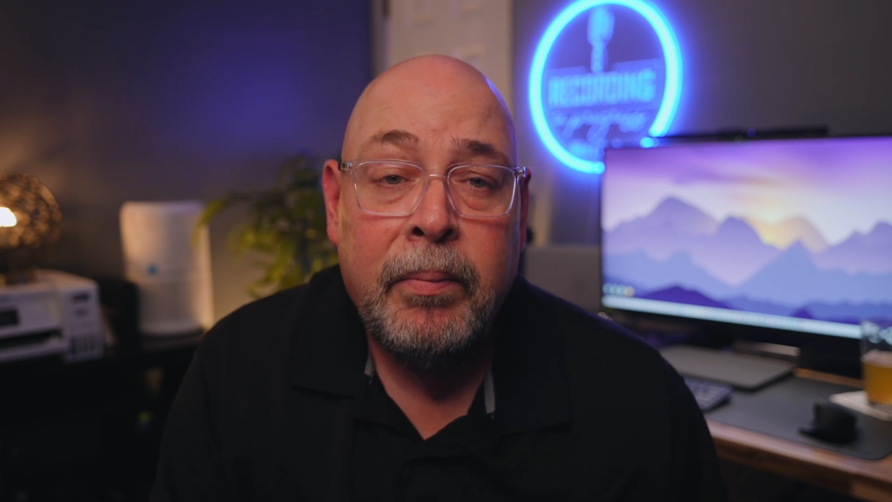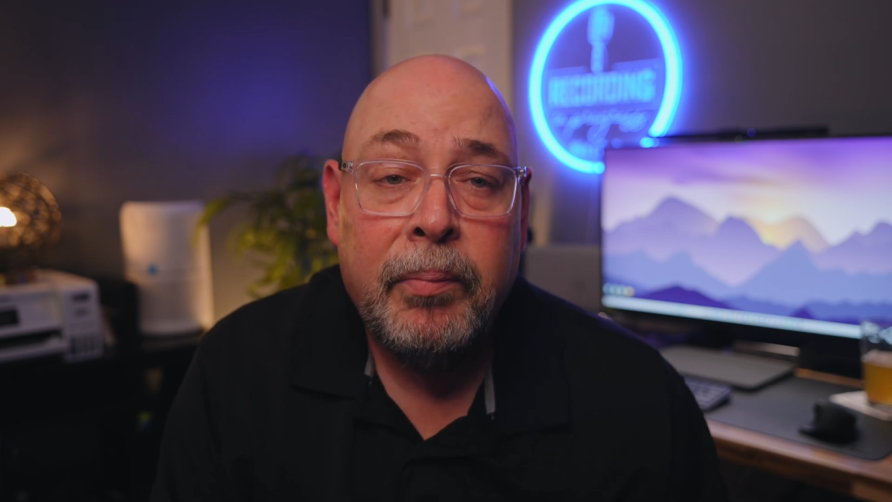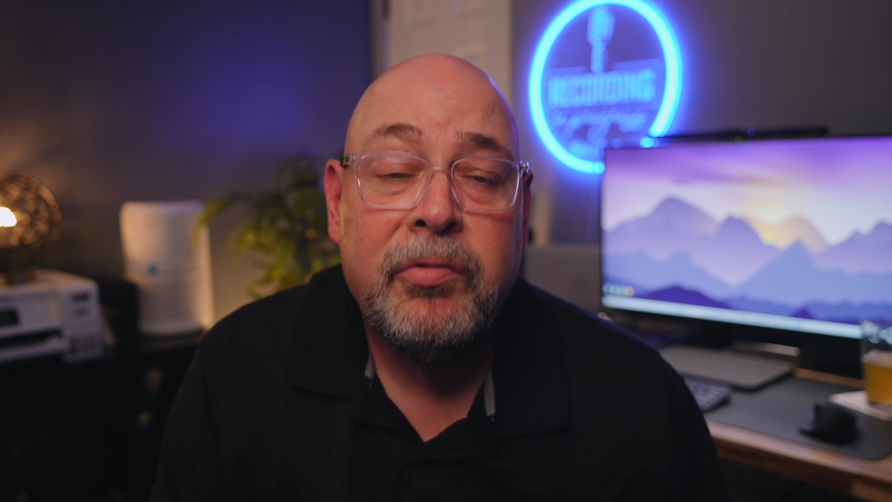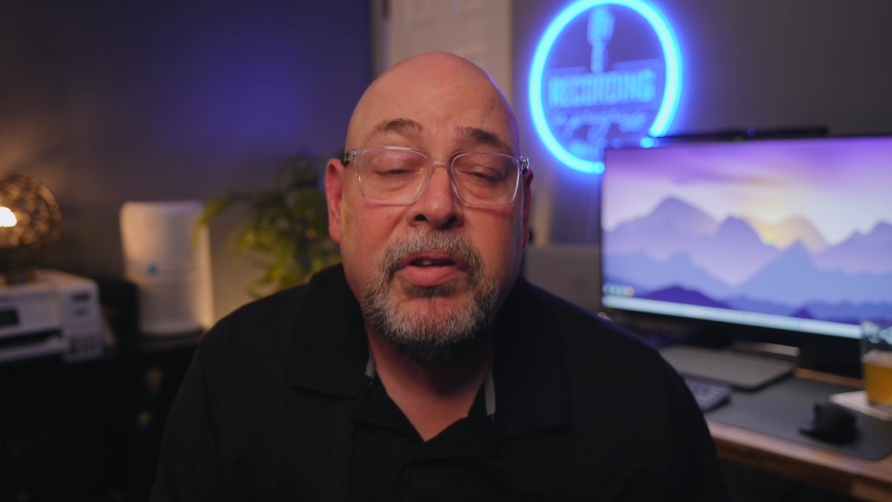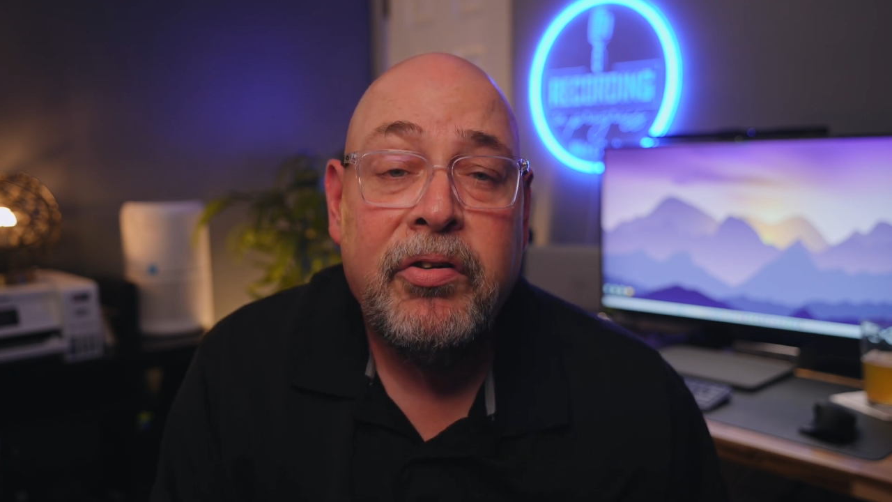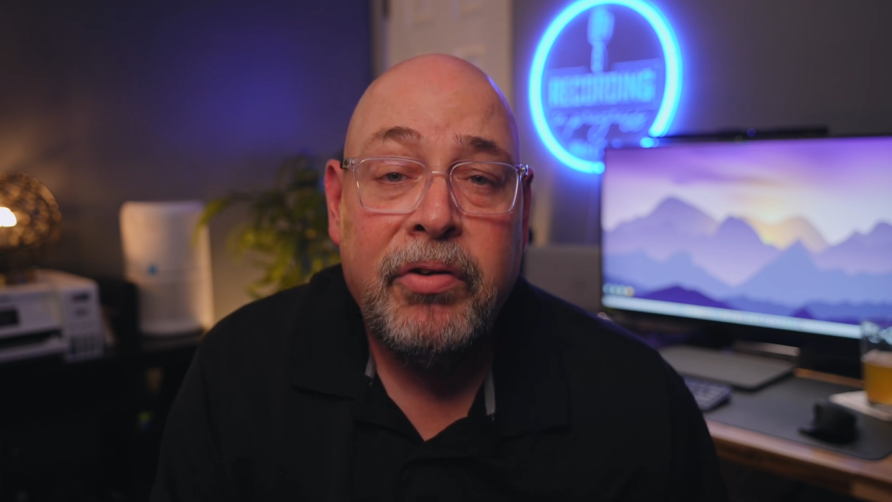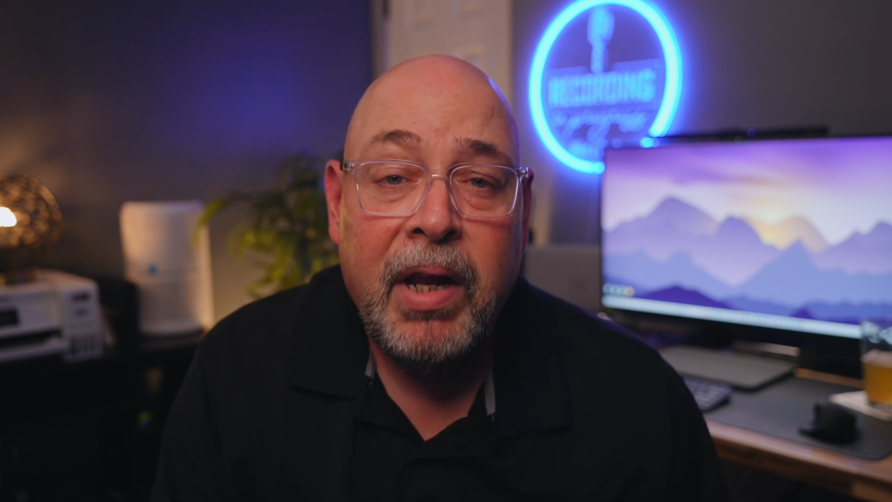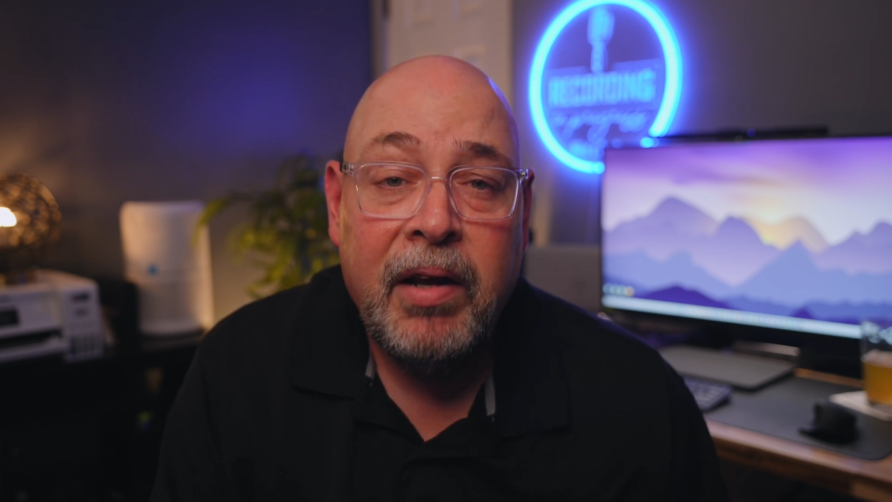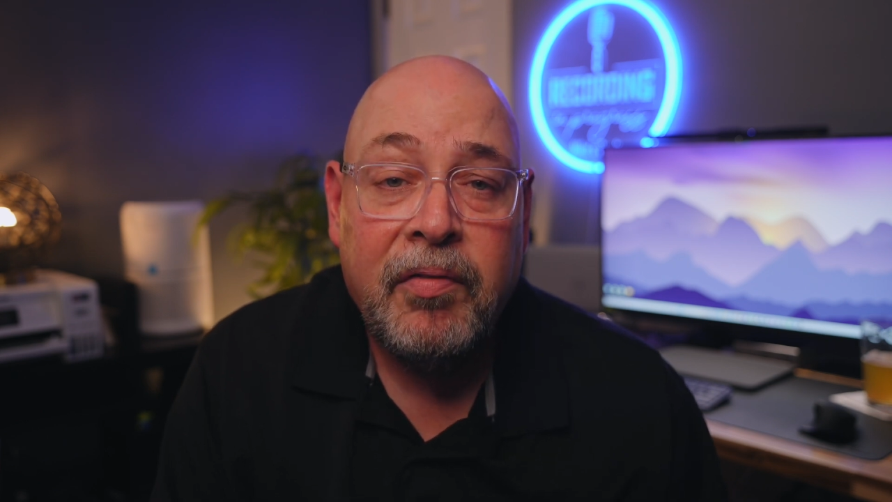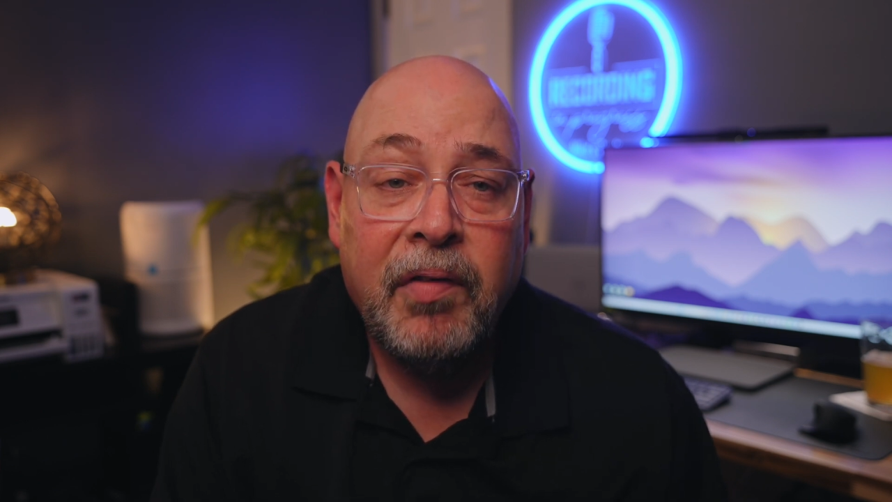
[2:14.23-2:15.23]
Precision
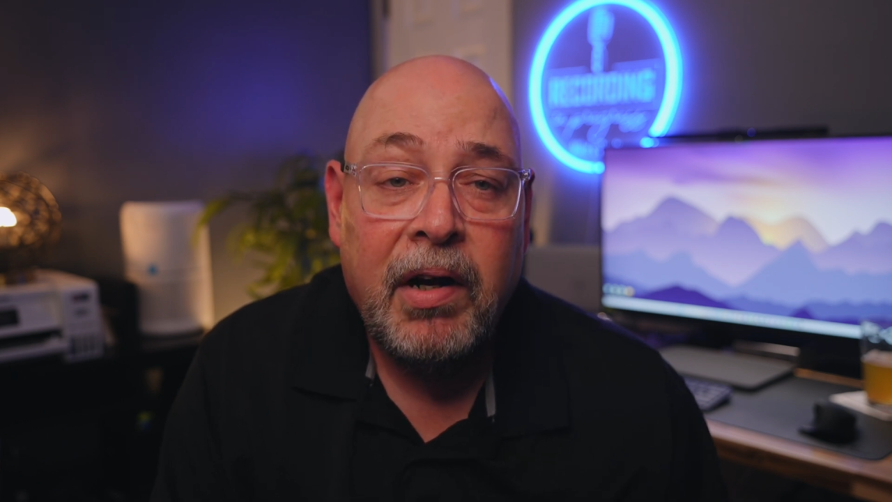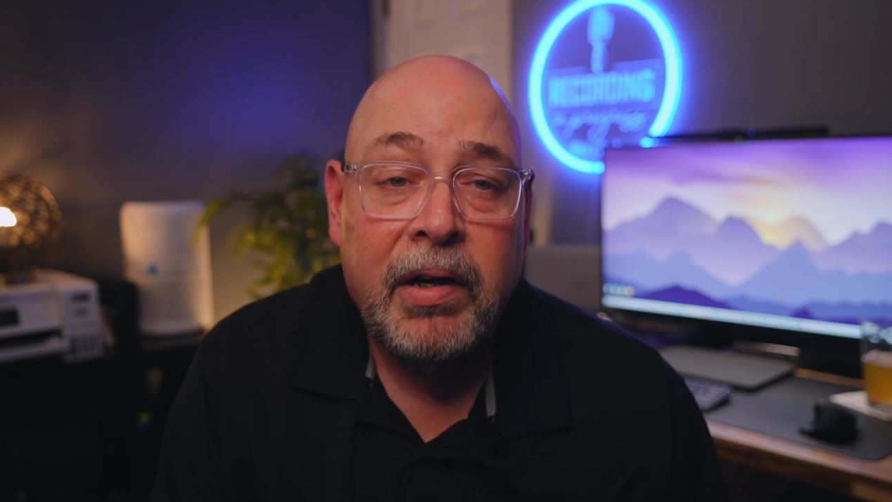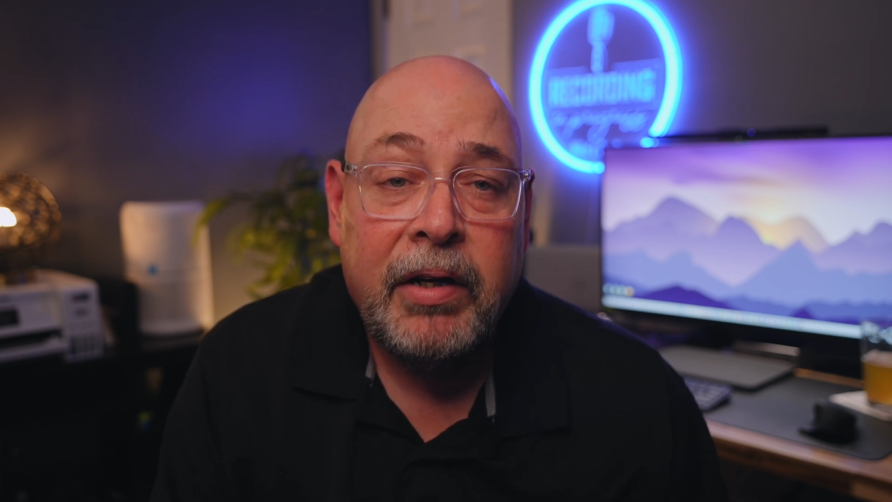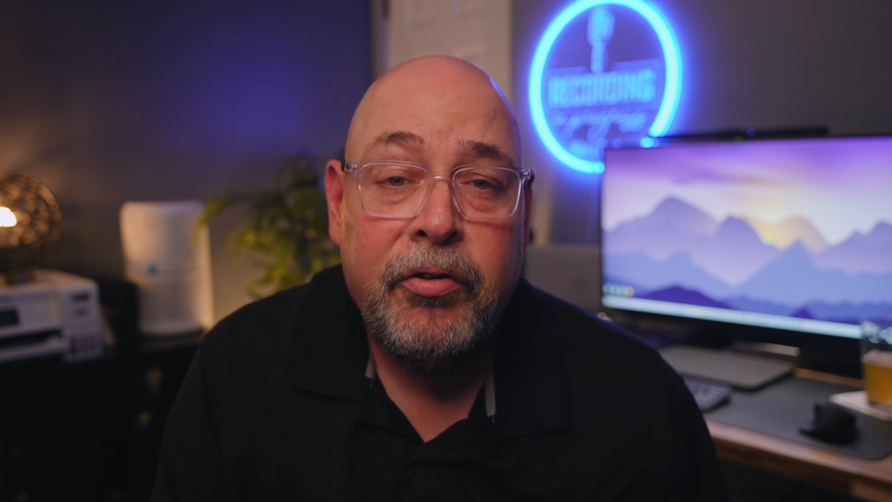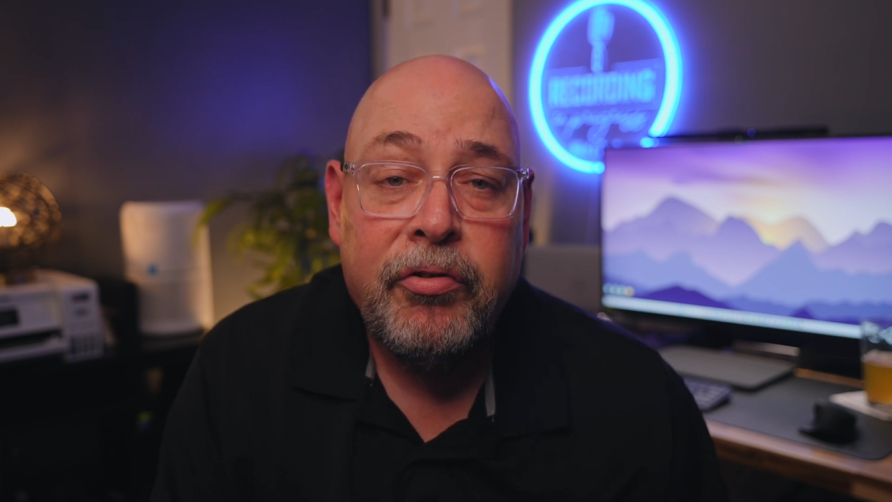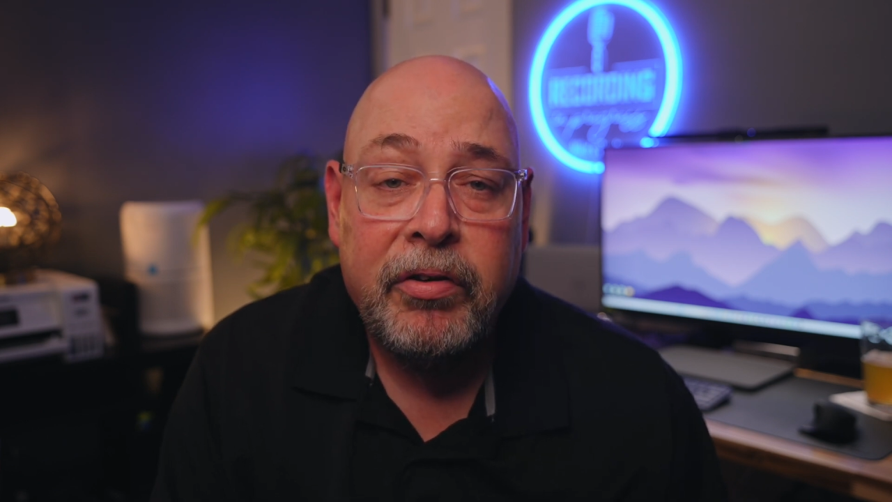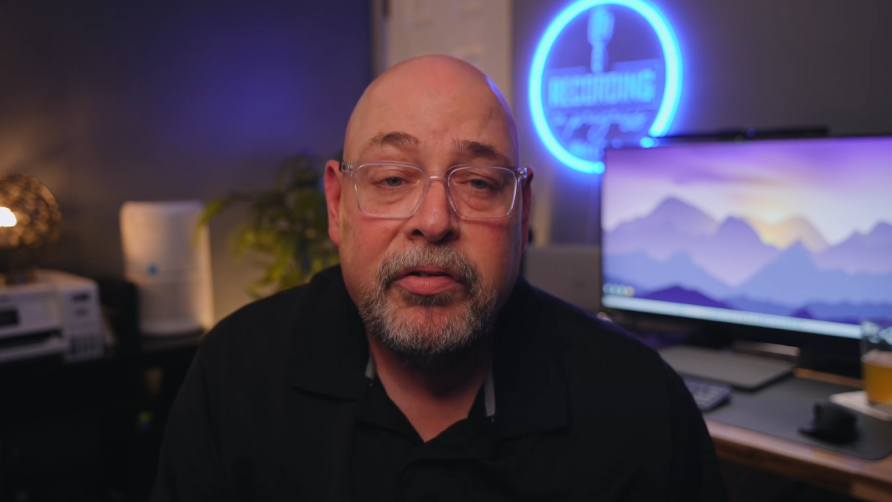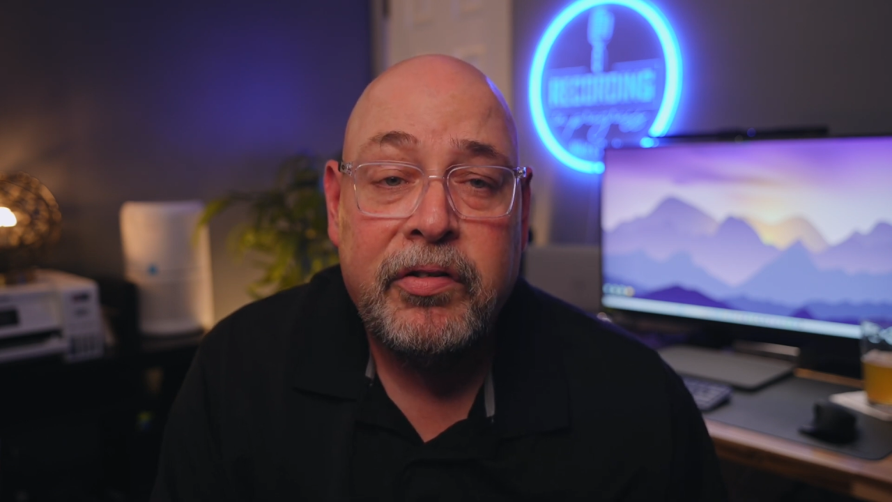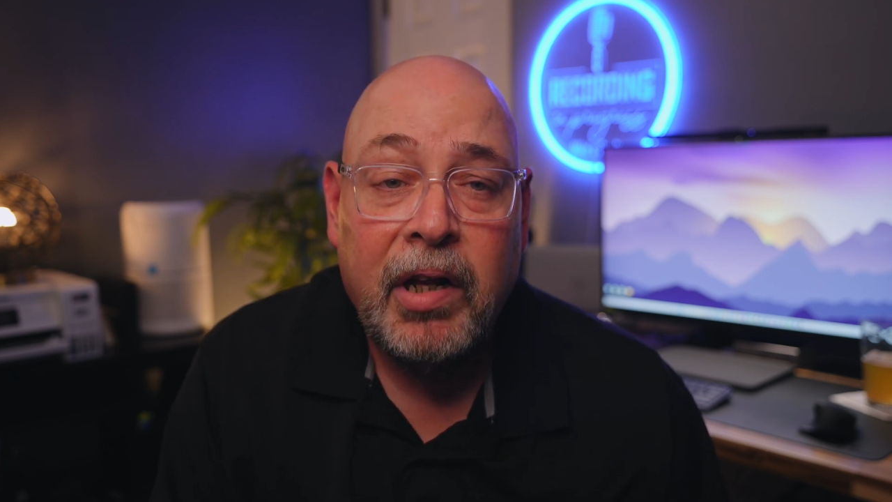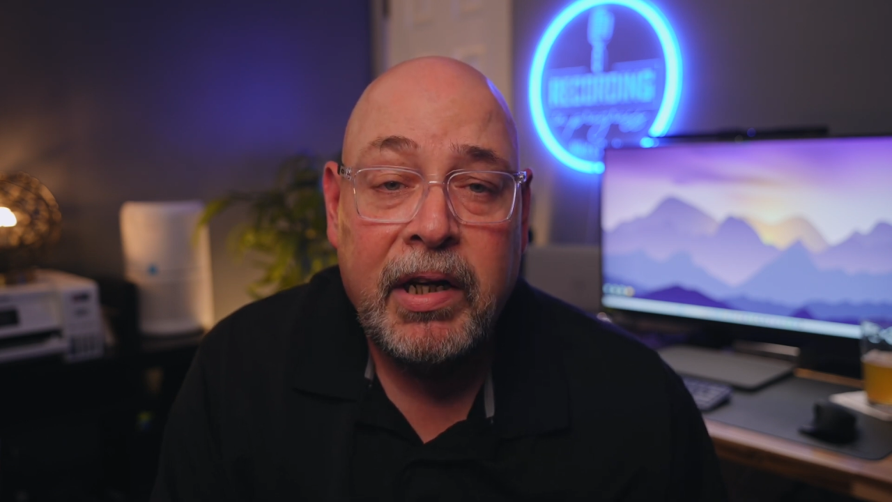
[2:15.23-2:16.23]
ink firing
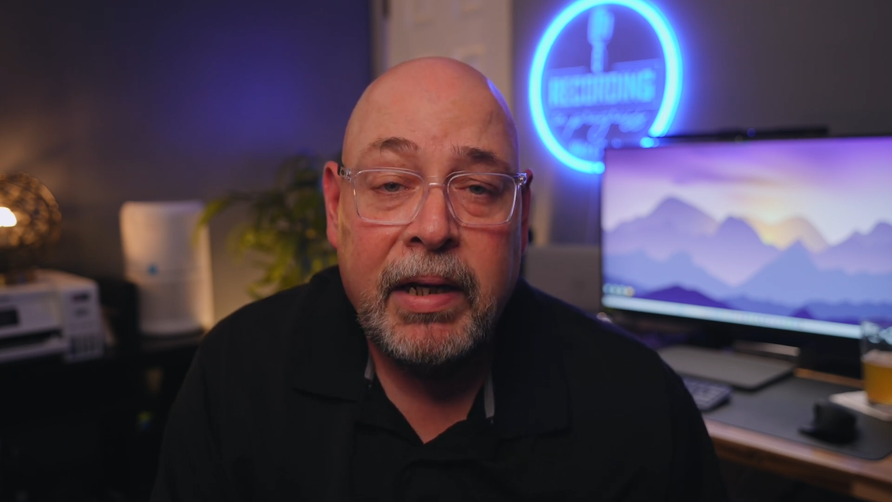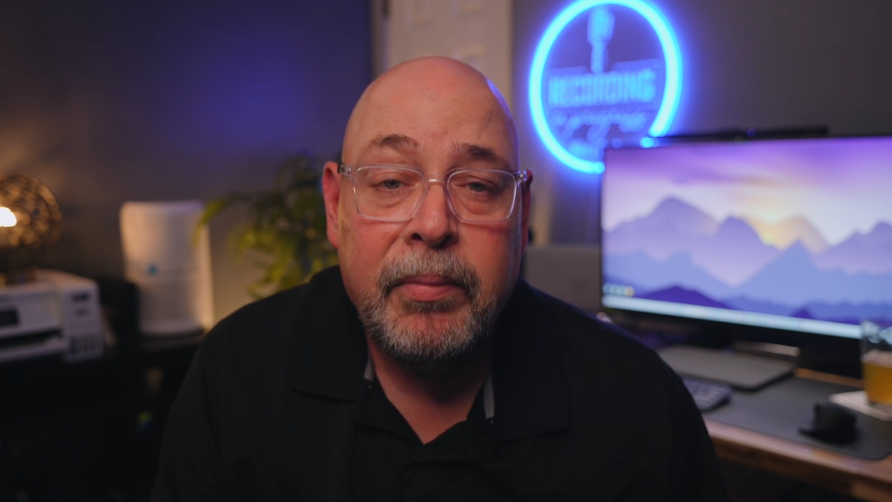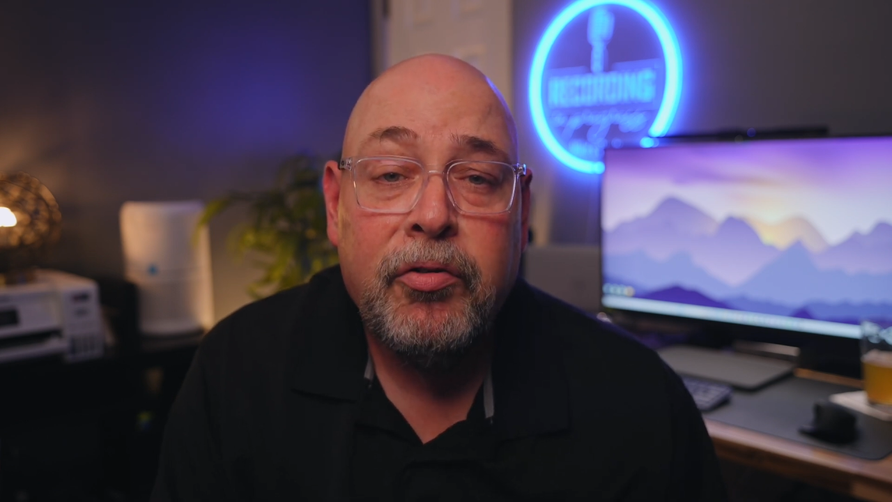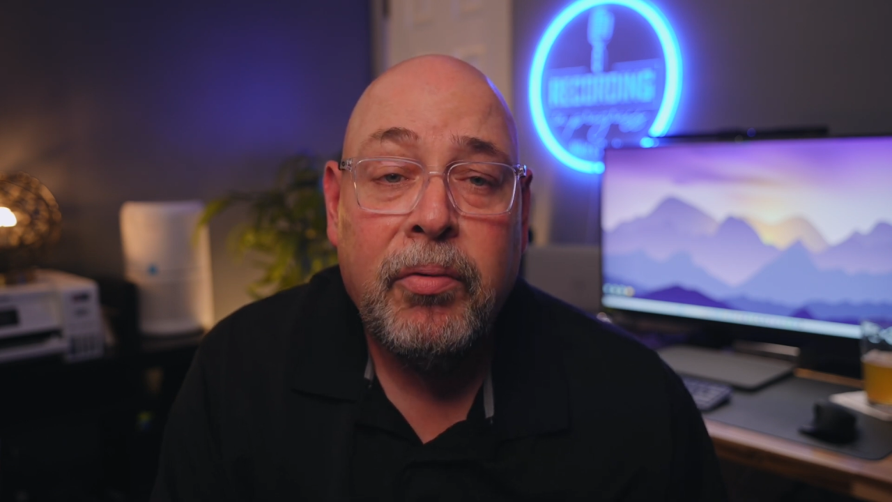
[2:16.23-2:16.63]
ensures stunning image